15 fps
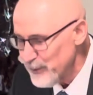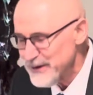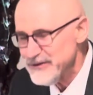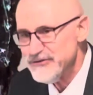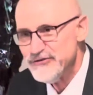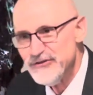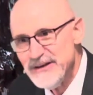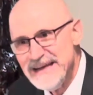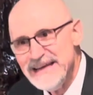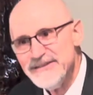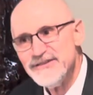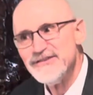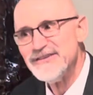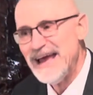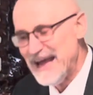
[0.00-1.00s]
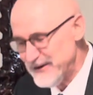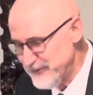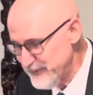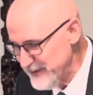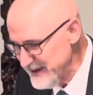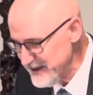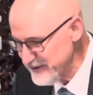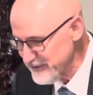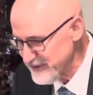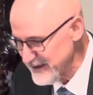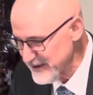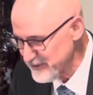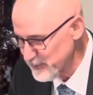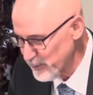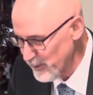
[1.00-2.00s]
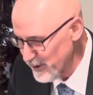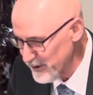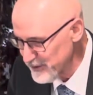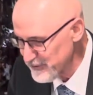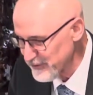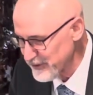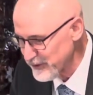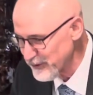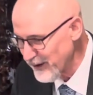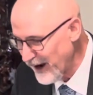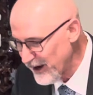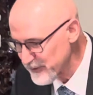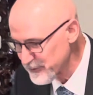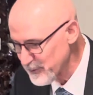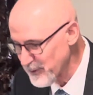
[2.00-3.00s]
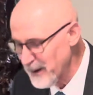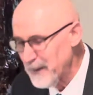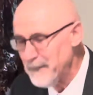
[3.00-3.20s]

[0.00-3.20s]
when Jesus had finished these words, the crowds were